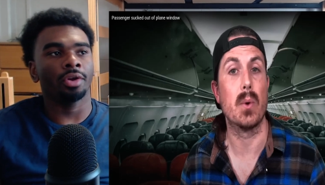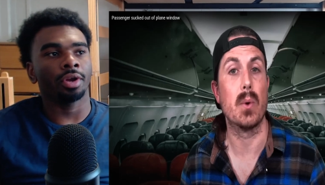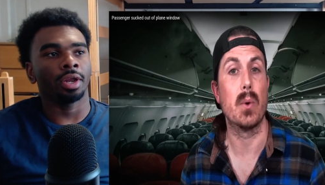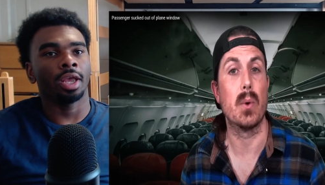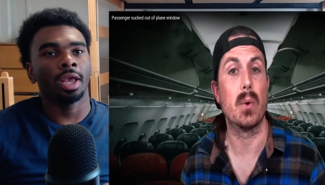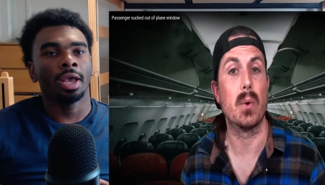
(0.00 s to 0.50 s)

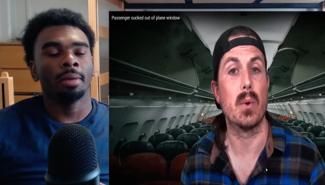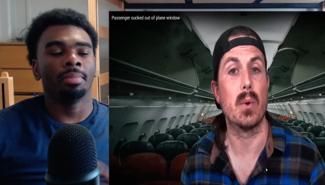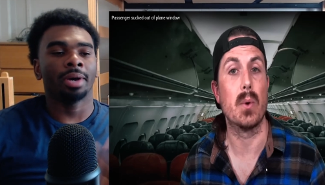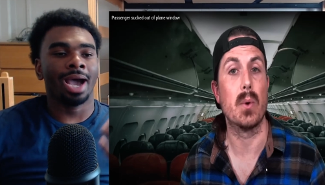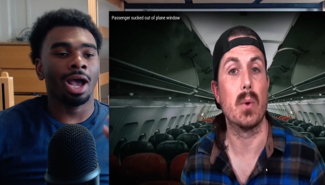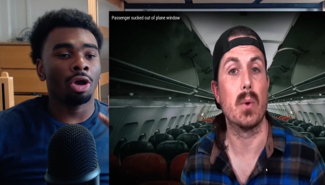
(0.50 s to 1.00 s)
Speaker 1: it. But
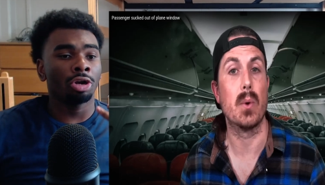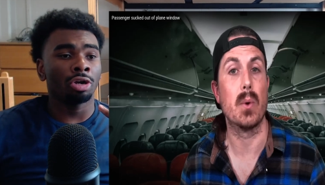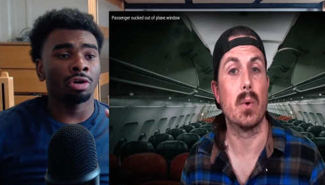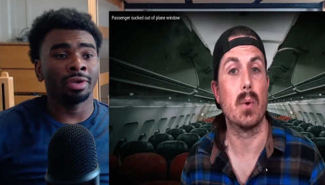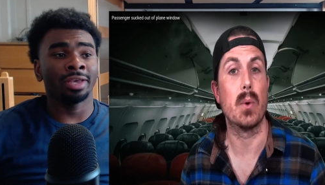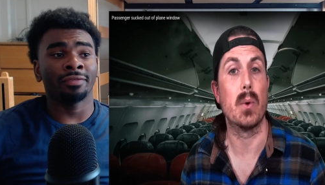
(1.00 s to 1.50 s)
I don't
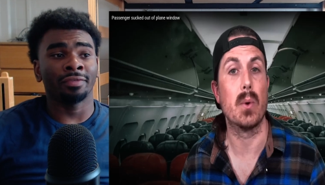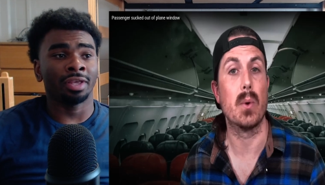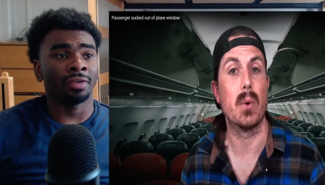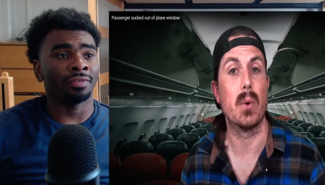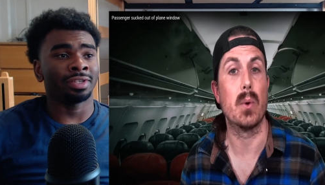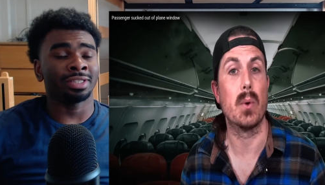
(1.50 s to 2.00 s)
know if
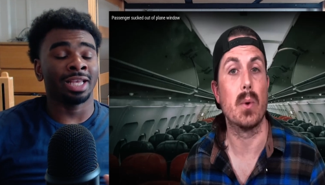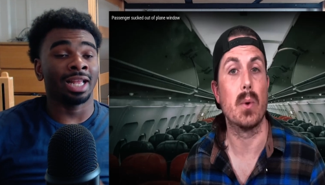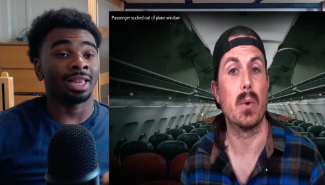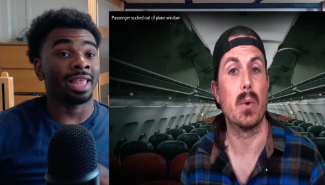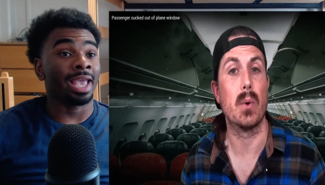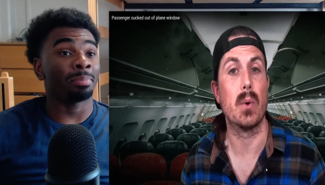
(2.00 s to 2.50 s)
it's
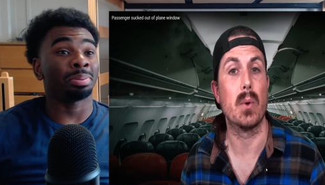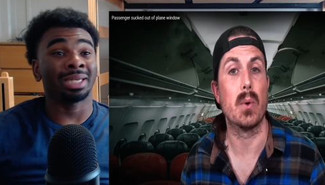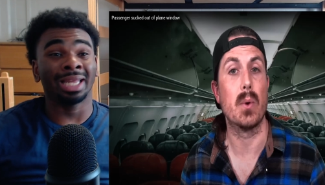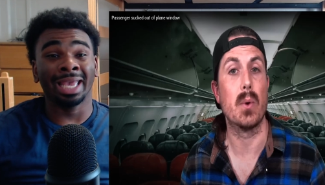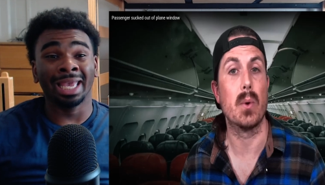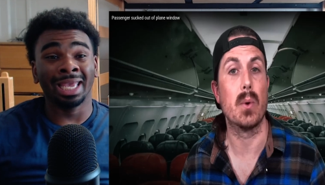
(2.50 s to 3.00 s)
that
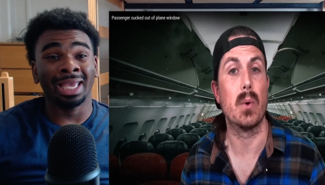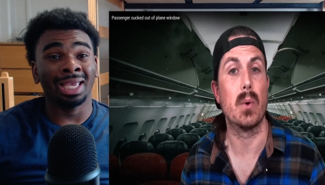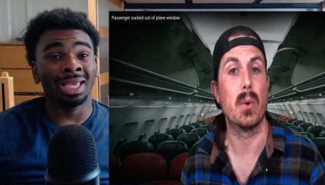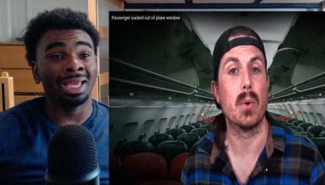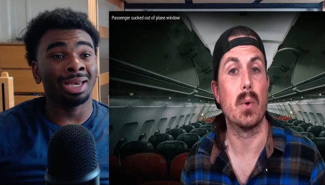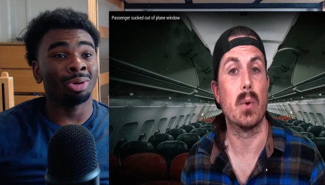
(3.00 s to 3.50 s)

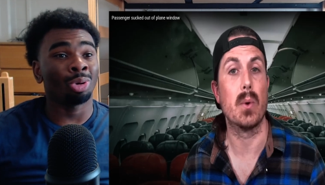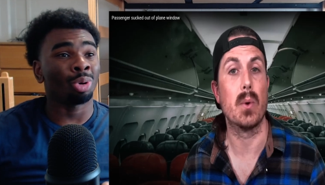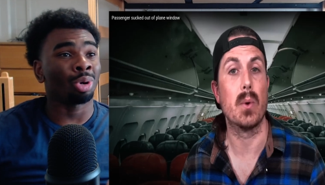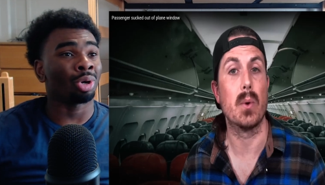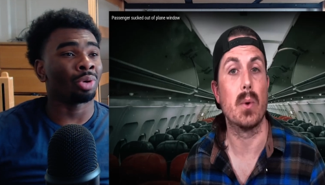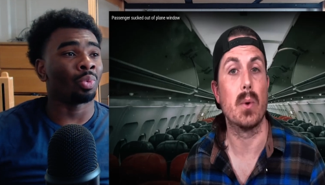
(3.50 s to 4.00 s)
plane
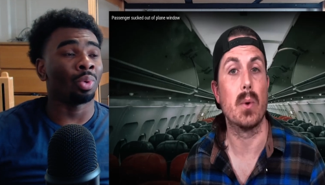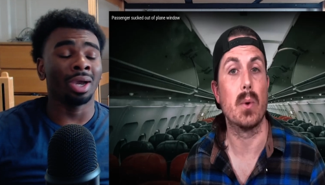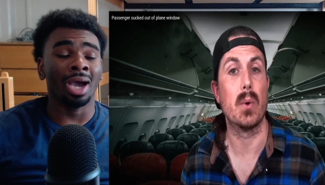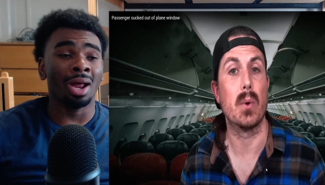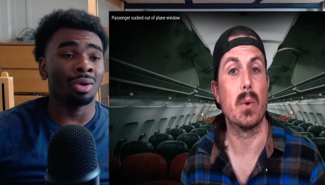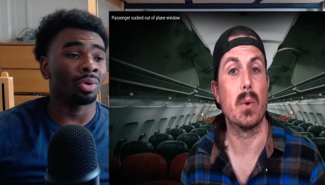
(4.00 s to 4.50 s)
or what. I
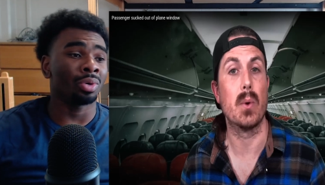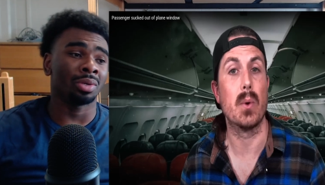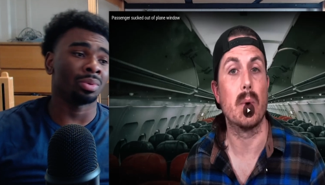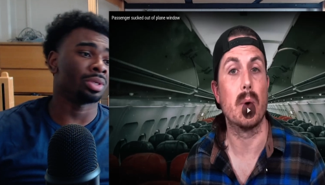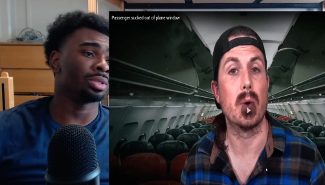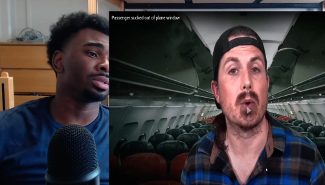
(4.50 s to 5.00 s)
don't know what it
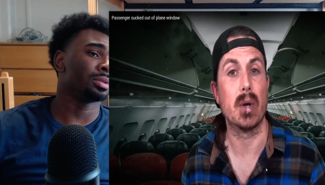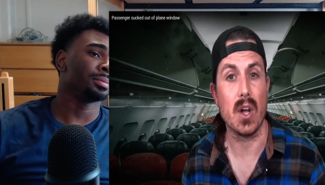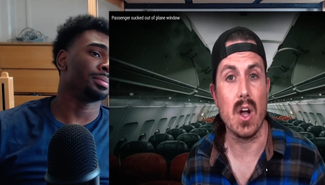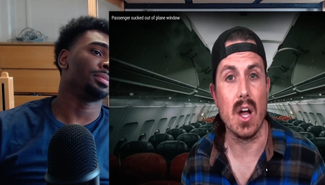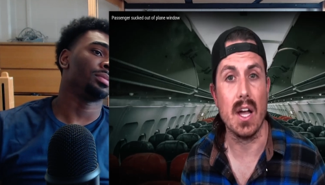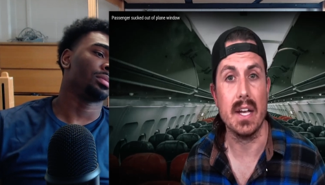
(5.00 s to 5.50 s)
was.
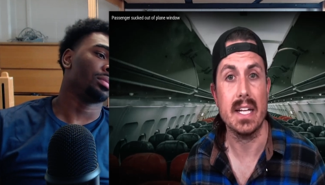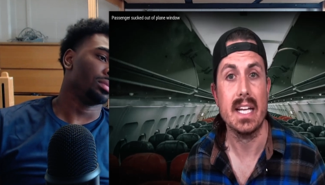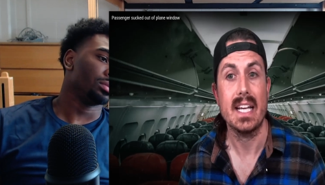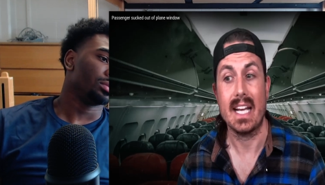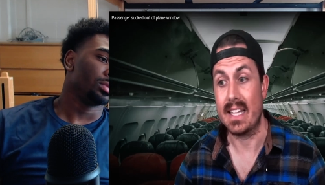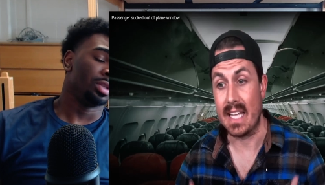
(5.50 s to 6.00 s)

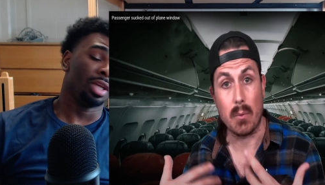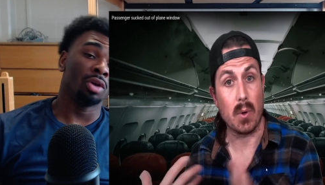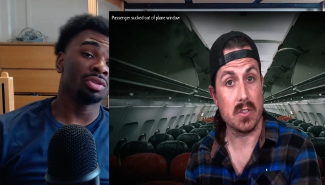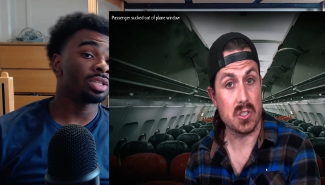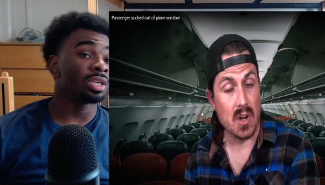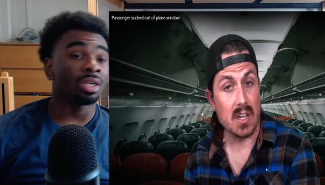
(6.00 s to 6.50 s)

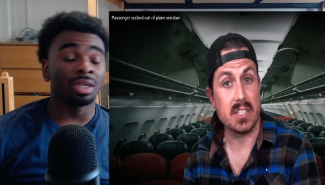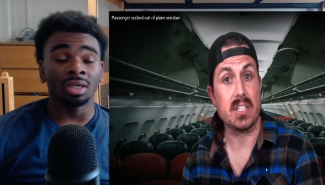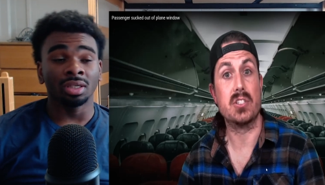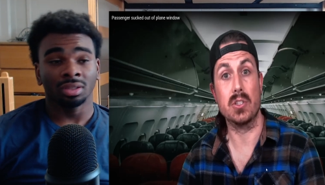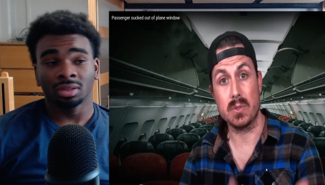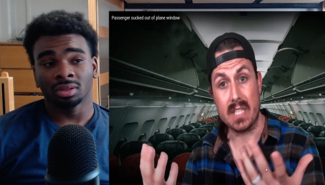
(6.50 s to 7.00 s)
Speaker 2: Delta.
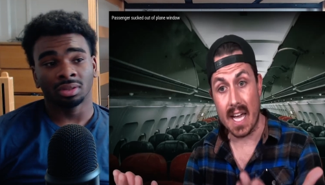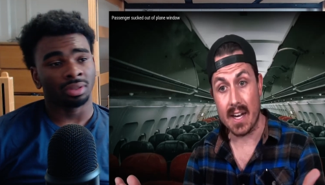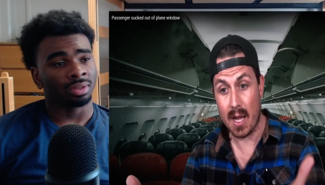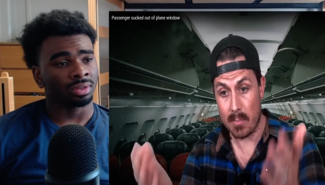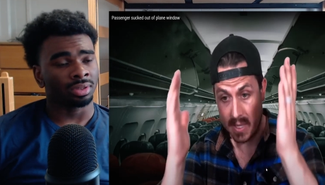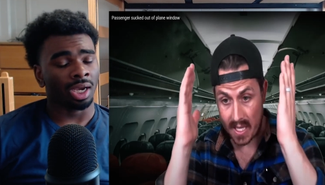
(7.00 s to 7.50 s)
To
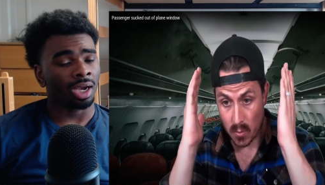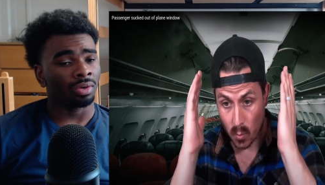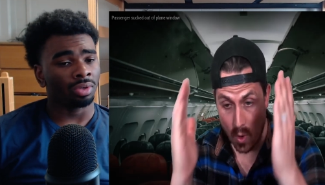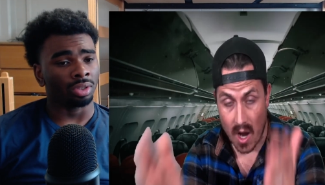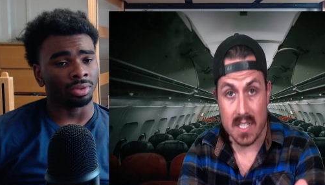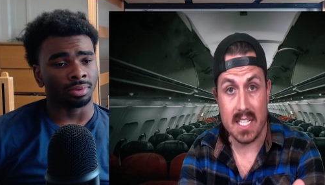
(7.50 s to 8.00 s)
get up, I don't
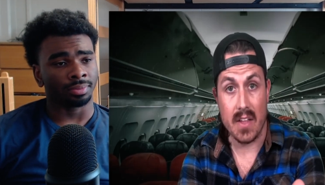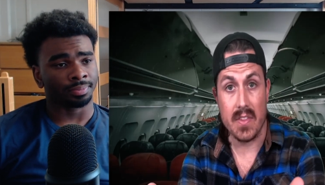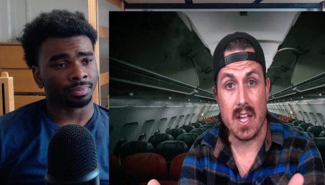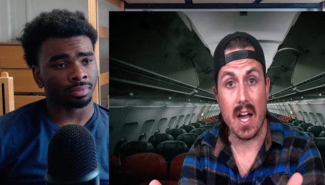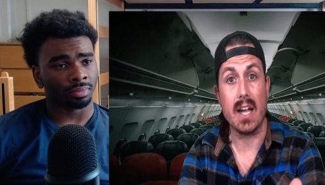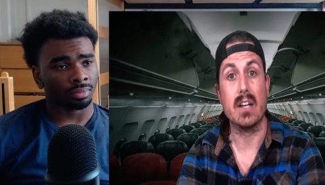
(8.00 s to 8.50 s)
know. Walk
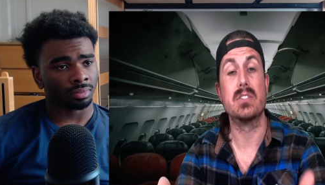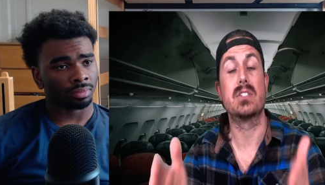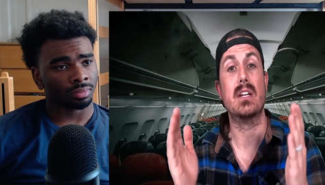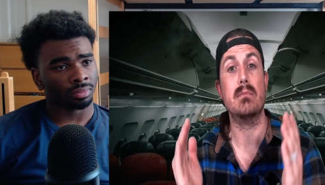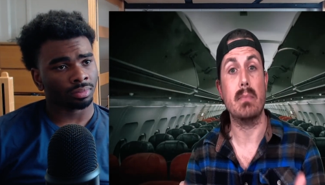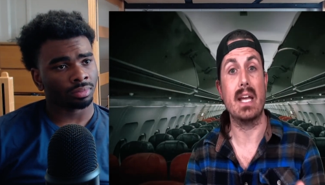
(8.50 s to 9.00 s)
down the
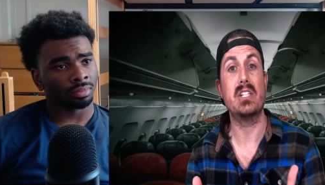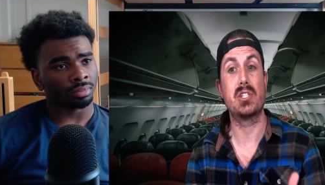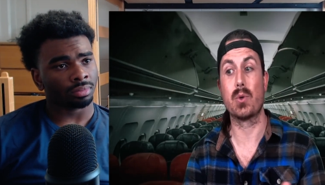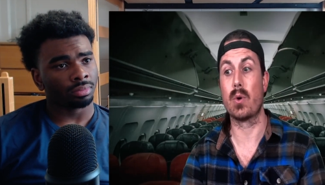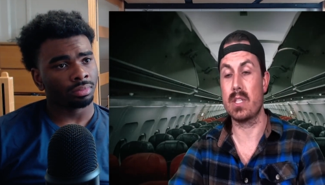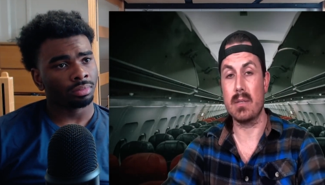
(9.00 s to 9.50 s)
aisles and make
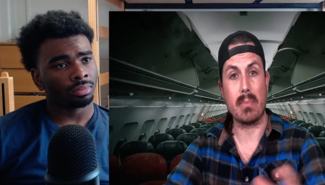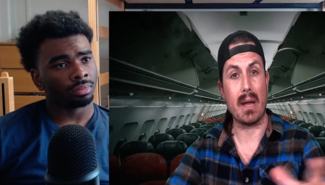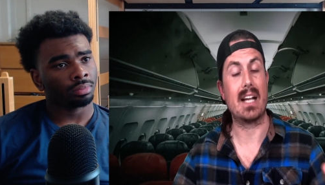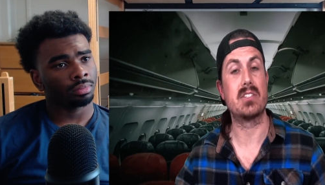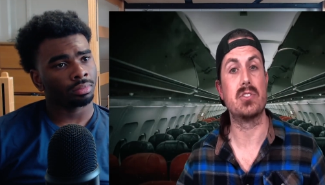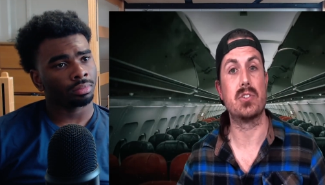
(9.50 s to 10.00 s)
sure the
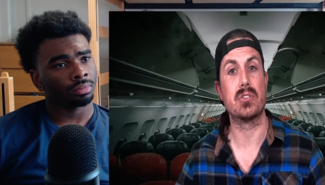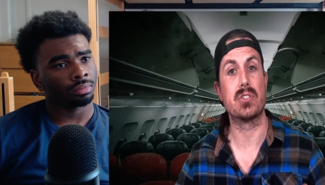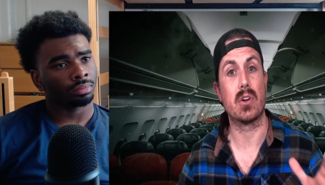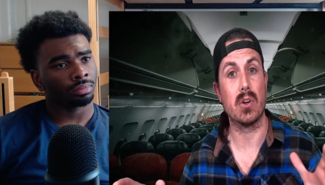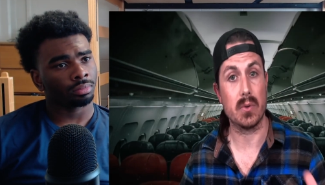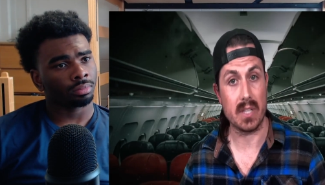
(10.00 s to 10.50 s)
passengers
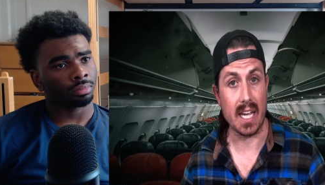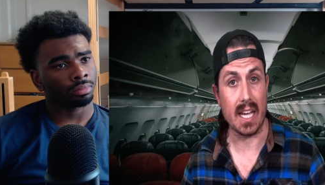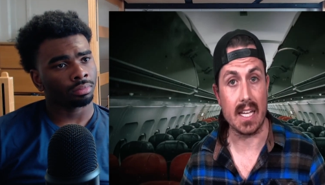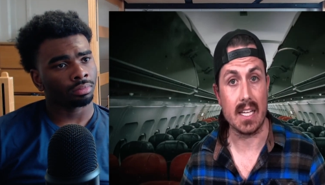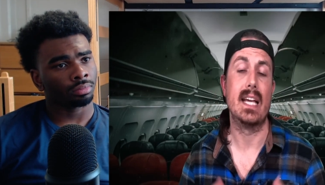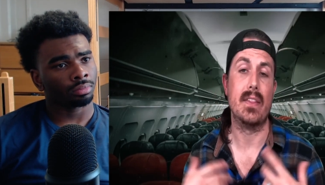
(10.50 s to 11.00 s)
are okay.
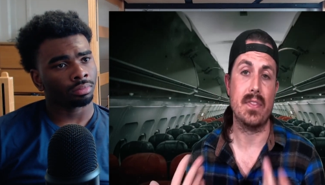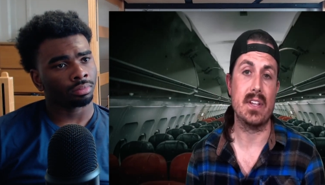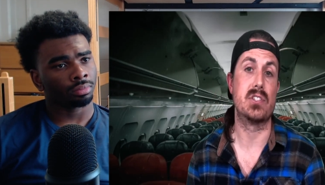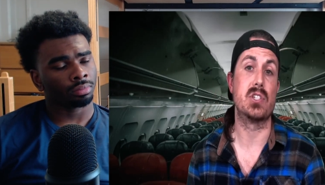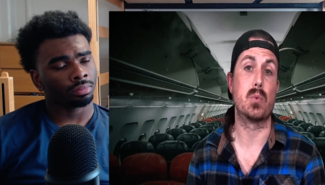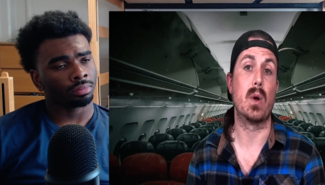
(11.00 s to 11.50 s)
And
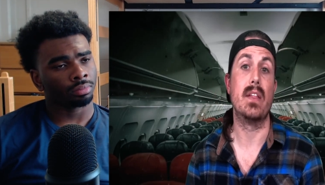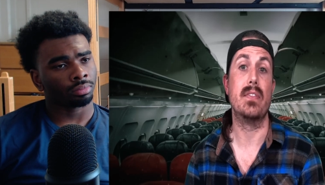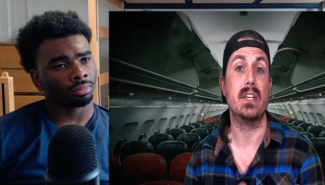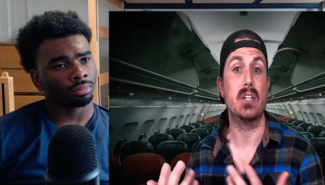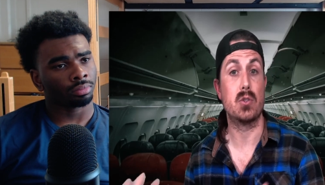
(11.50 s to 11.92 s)
this is when the